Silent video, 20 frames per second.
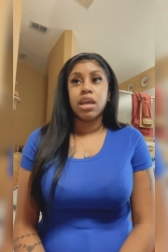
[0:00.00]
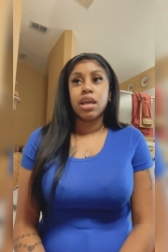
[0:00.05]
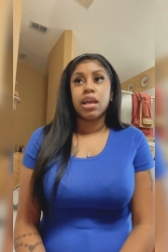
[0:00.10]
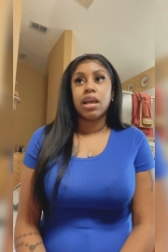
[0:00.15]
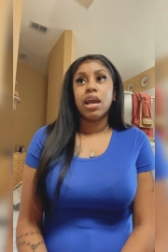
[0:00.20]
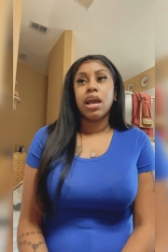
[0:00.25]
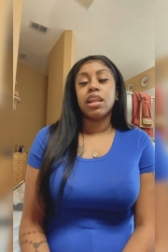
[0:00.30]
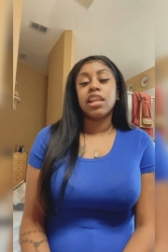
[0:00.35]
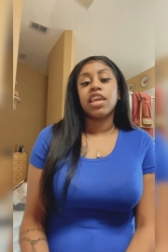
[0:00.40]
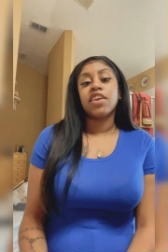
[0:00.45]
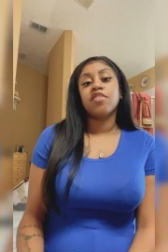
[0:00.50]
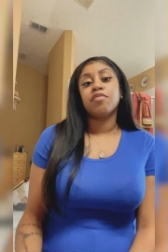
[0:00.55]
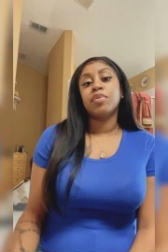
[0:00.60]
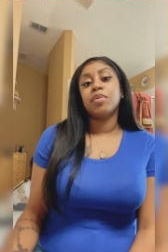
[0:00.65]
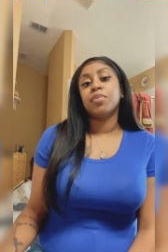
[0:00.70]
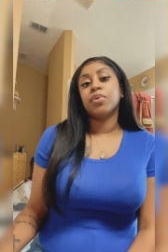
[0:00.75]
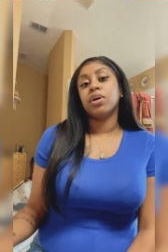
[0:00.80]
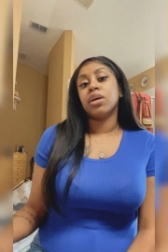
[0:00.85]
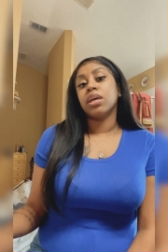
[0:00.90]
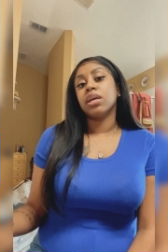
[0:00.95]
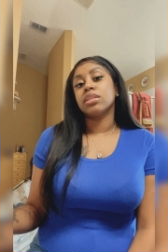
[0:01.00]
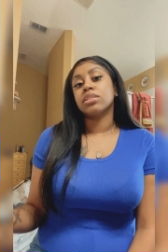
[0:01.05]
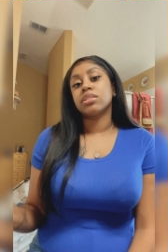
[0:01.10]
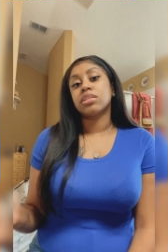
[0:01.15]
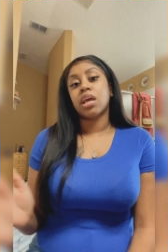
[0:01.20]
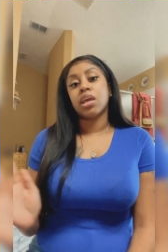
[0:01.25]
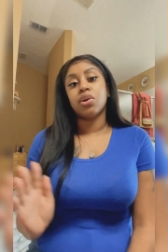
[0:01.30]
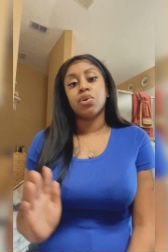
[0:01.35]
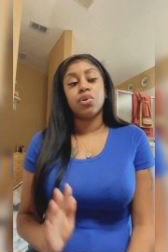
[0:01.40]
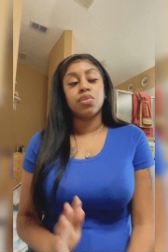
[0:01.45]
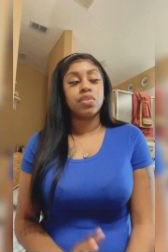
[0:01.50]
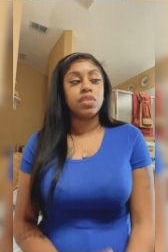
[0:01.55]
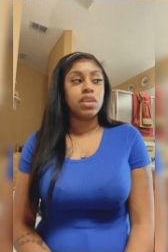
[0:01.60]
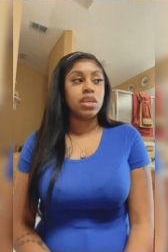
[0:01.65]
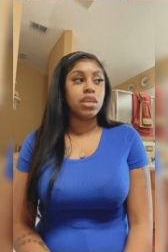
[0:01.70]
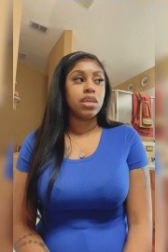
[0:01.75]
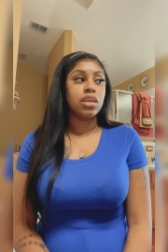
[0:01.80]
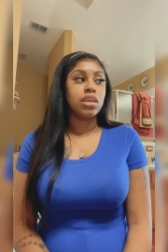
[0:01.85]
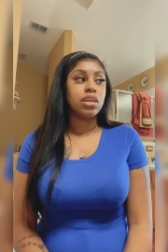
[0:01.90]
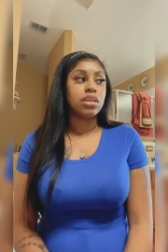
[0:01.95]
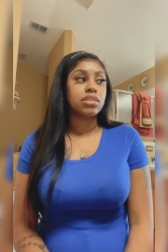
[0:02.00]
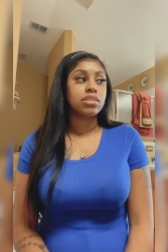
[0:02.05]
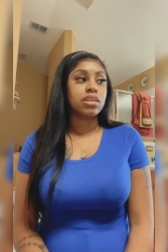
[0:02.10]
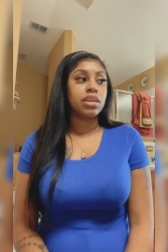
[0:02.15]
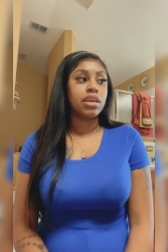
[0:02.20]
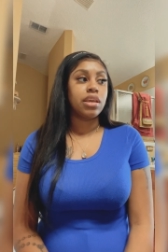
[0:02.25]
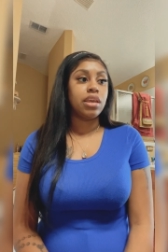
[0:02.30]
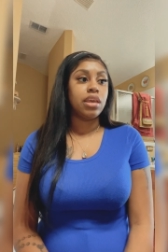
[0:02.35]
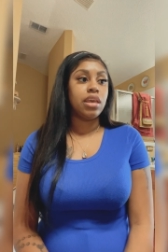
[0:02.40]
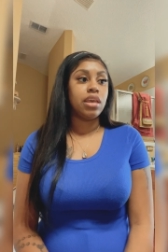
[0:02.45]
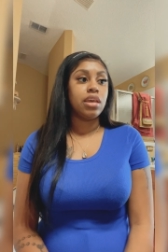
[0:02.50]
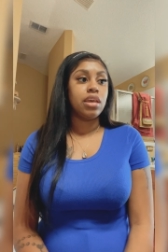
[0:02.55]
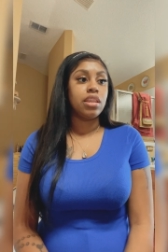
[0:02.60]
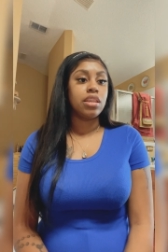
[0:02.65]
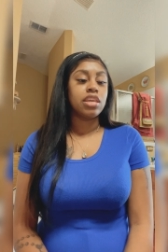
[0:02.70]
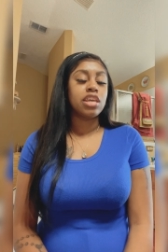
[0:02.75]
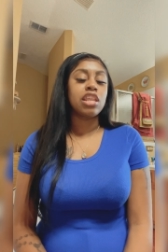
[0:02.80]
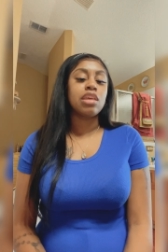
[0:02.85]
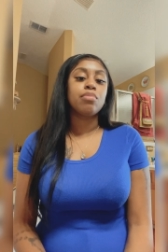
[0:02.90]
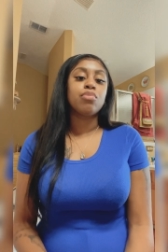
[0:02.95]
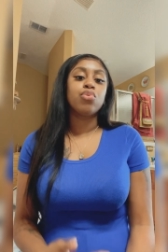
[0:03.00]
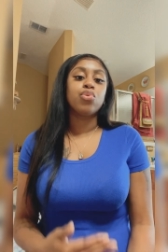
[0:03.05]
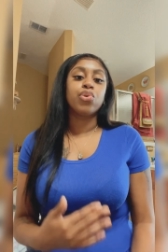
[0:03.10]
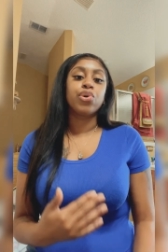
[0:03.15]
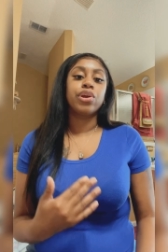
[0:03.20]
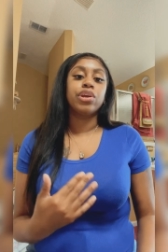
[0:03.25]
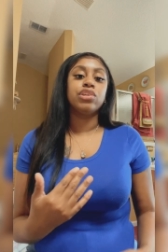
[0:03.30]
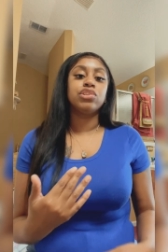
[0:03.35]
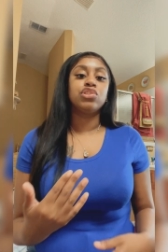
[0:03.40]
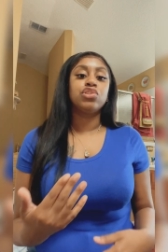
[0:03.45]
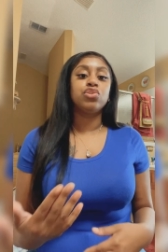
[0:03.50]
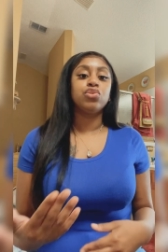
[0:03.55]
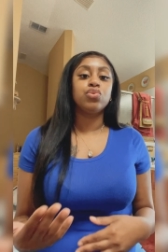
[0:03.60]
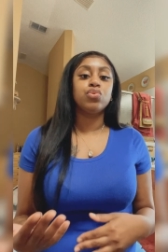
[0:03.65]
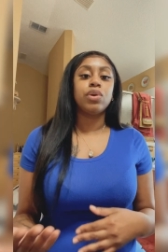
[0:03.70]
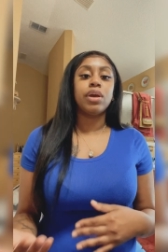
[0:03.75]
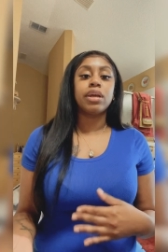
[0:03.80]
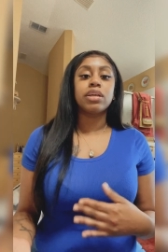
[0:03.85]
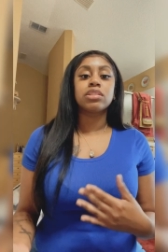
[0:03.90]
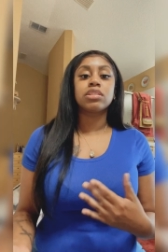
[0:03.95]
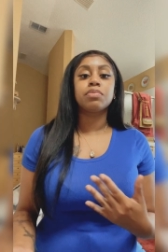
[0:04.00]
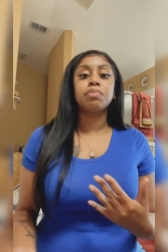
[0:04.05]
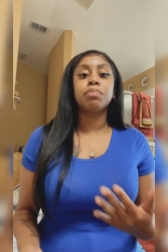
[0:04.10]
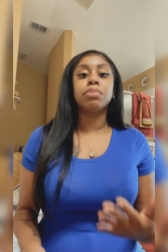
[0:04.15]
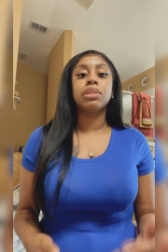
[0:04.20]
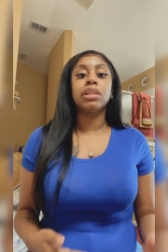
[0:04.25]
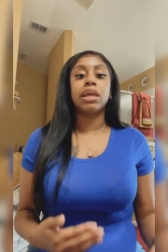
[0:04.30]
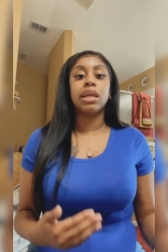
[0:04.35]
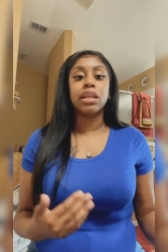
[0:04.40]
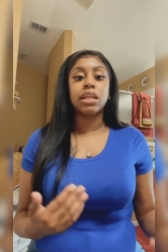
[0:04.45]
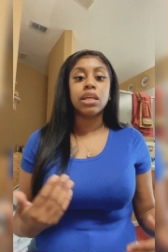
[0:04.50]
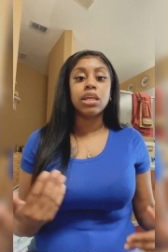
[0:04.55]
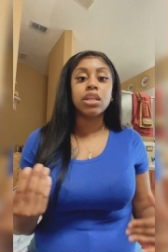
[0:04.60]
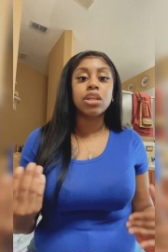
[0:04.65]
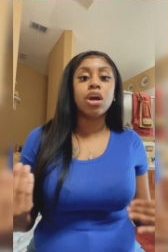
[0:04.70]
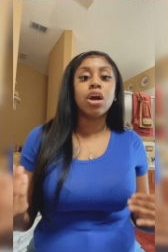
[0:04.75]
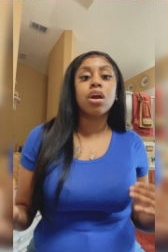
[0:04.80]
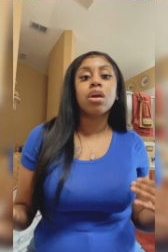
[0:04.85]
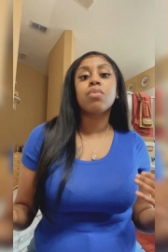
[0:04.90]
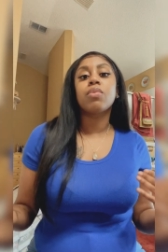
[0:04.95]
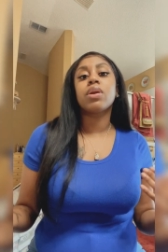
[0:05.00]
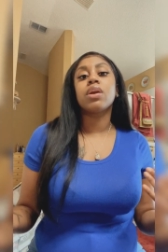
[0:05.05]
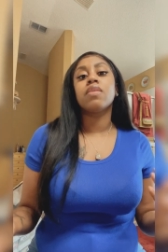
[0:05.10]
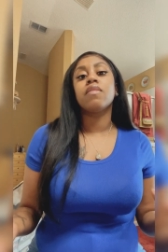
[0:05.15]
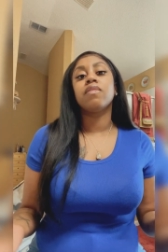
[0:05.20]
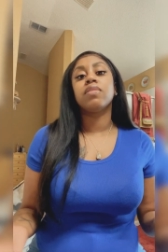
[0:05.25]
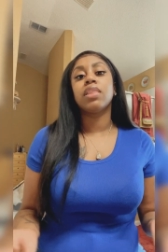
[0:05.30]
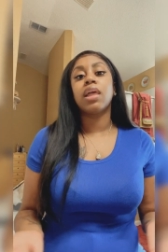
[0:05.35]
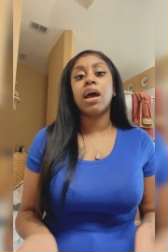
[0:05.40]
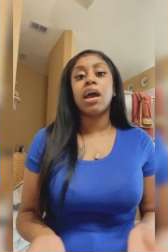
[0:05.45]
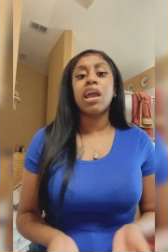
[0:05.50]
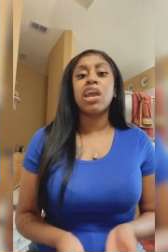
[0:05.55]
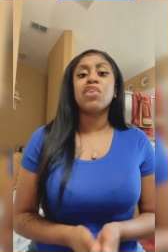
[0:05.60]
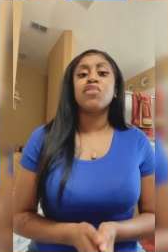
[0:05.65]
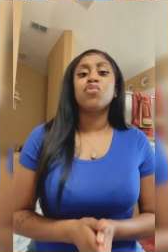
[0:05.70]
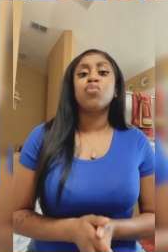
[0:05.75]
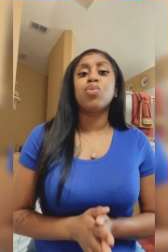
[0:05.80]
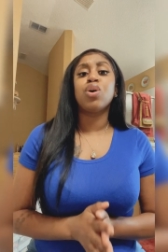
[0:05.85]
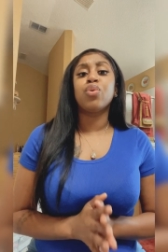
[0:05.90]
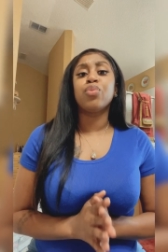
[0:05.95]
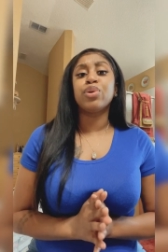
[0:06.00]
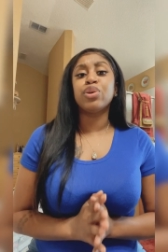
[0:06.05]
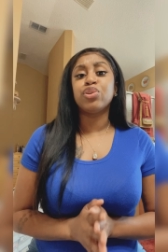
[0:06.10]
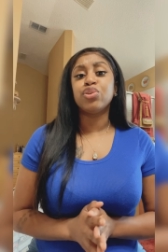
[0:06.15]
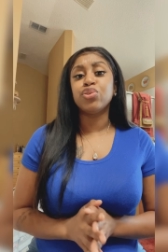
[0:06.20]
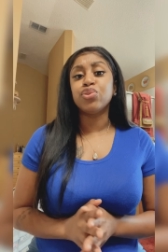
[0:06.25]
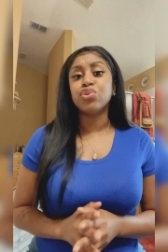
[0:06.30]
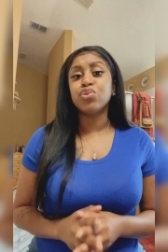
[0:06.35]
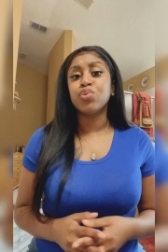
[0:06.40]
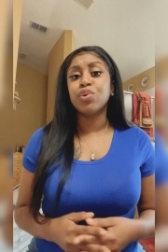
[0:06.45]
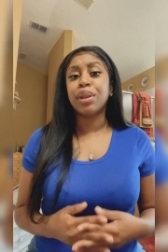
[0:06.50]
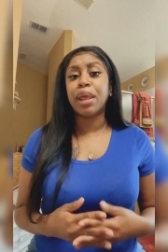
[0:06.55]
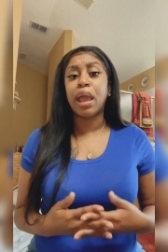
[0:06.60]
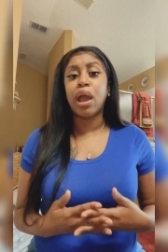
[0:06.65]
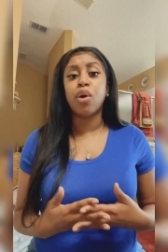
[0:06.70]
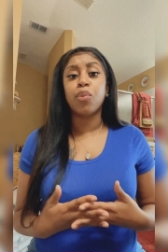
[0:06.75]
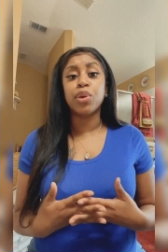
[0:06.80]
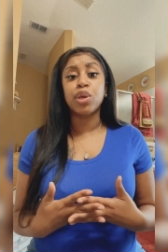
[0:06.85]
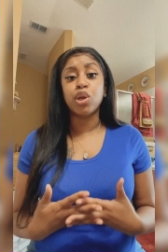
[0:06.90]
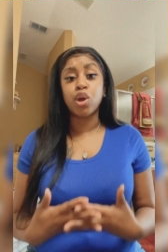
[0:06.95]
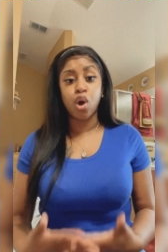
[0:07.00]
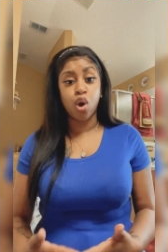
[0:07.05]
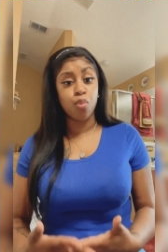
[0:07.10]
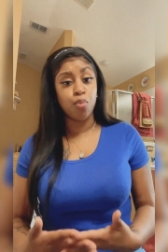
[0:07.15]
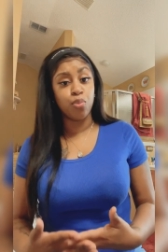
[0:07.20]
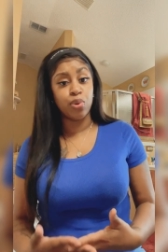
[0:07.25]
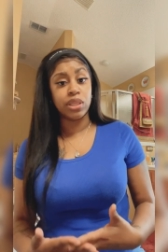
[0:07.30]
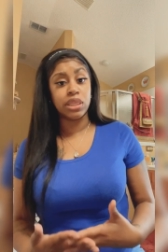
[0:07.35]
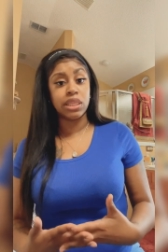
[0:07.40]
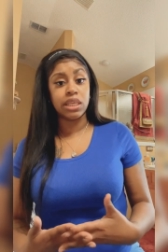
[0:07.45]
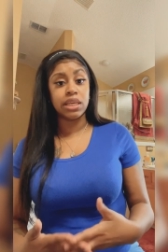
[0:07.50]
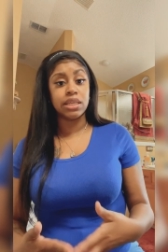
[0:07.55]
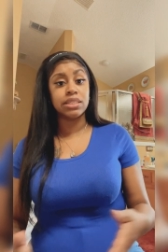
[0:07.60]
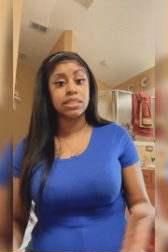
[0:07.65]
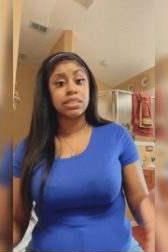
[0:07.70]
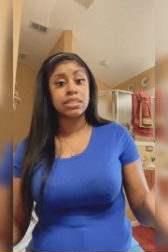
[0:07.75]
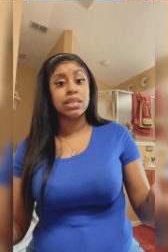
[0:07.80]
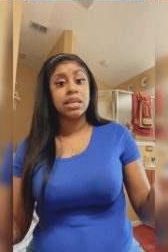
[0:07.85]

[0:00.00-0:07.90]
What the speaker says: kind of giving people an insight on things and getting more into explaining our way of life, what we do, and how we cope with this.